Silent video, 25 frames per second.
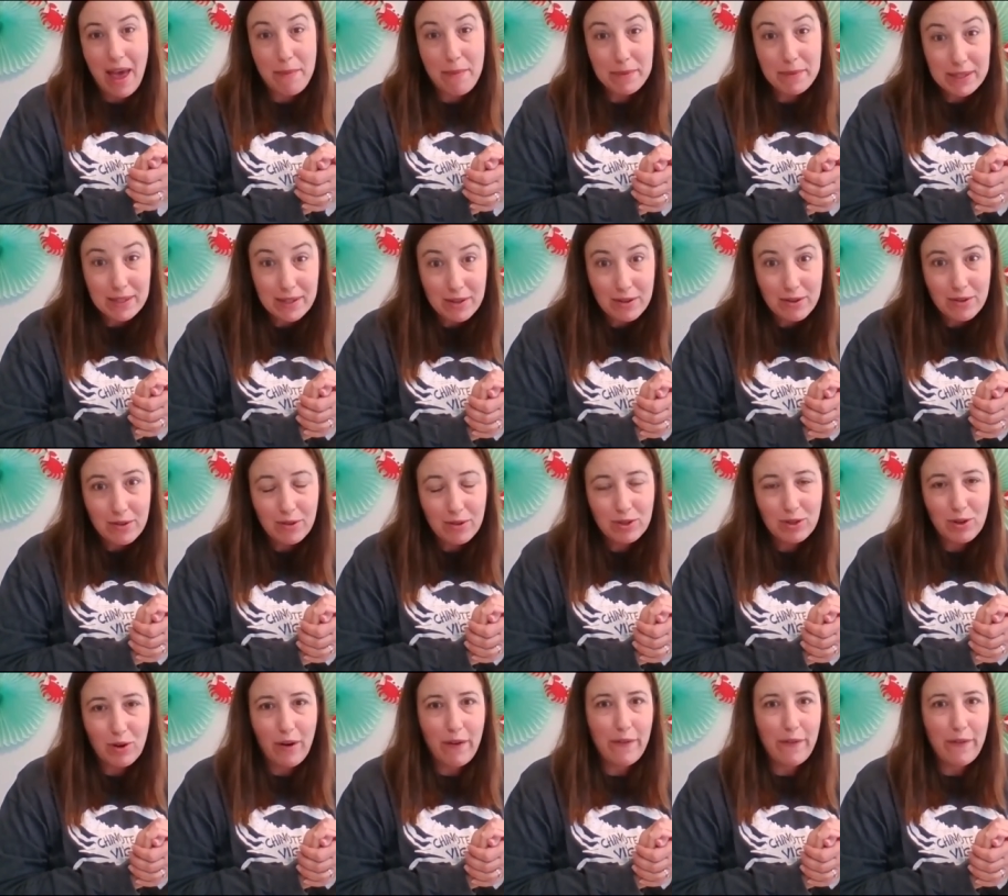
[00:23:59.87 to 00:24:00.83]

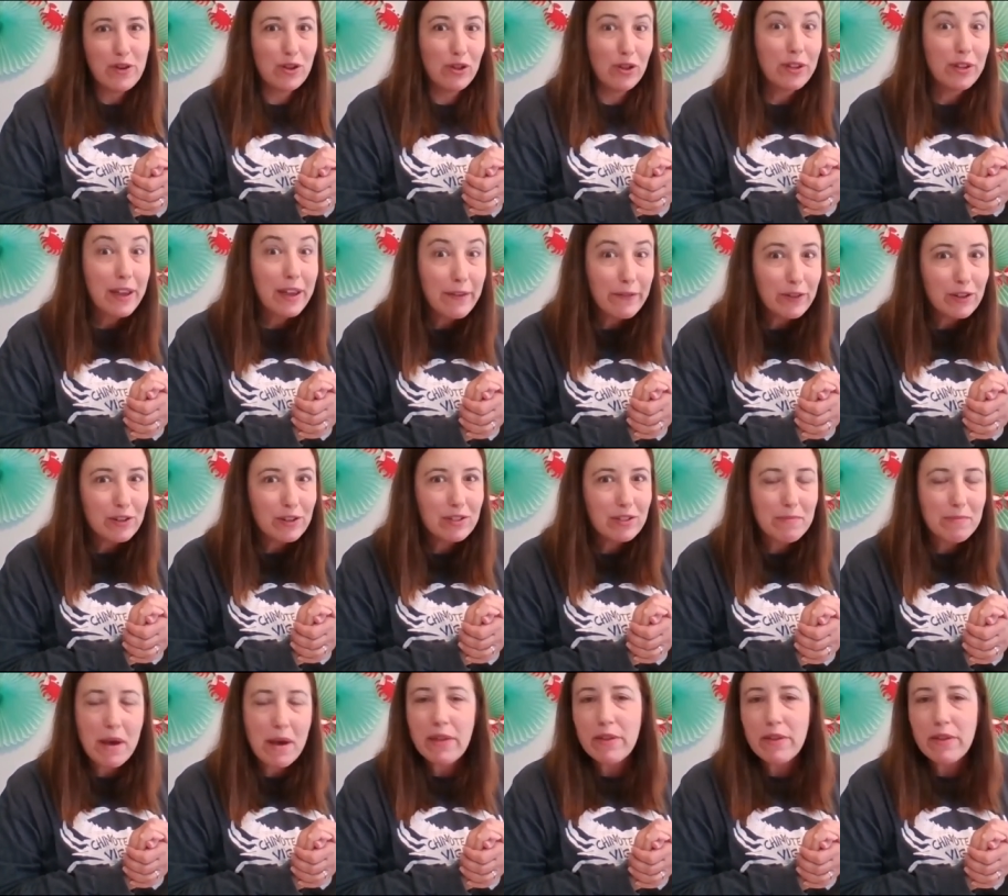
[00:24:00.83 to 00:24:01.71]
episodes, or if you're looking for some